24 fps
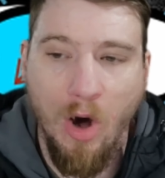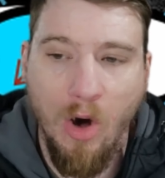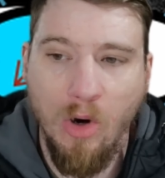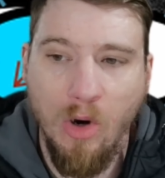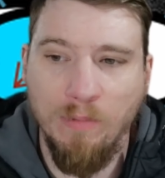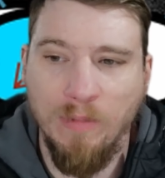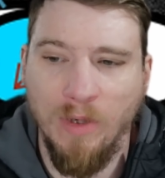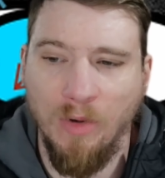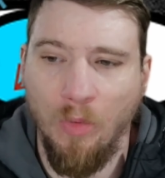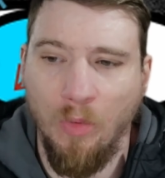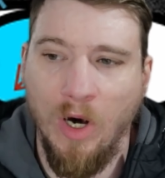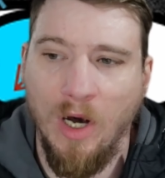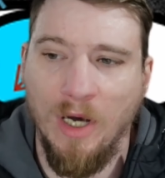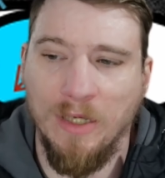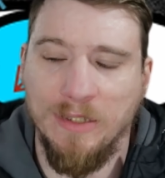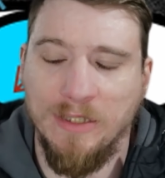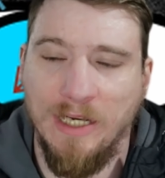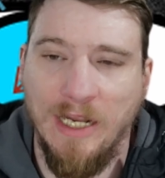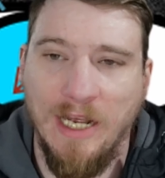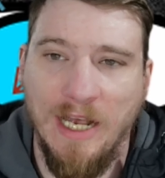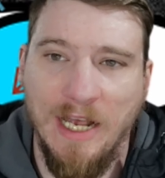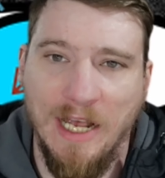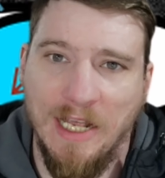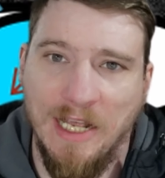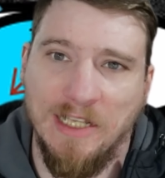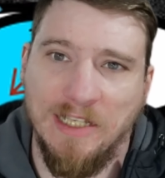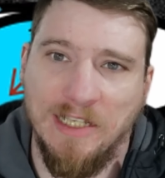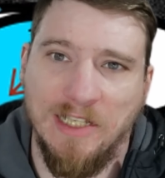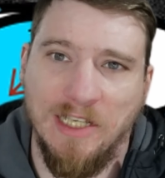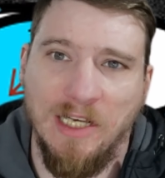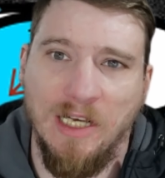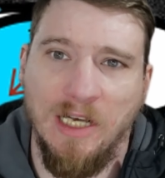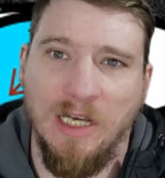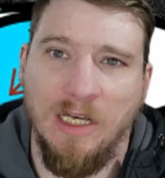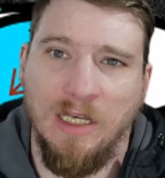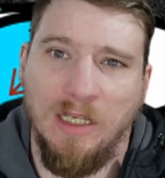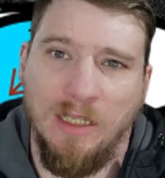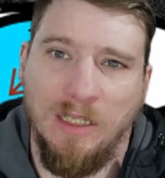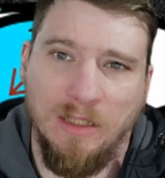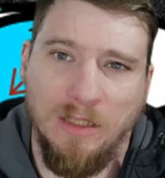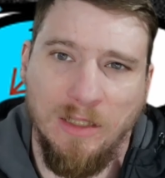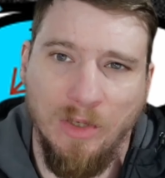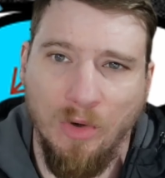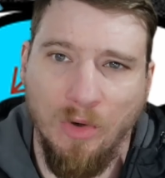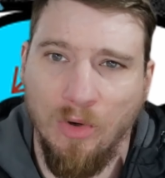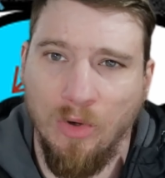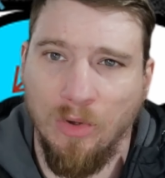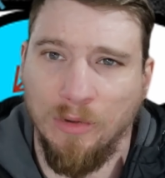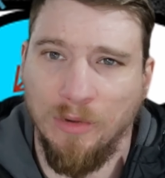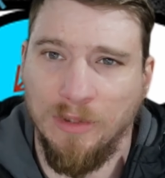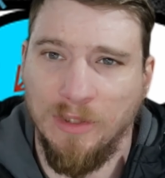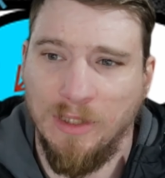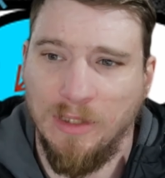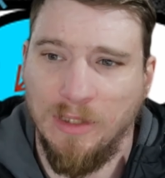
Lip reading: but one has gold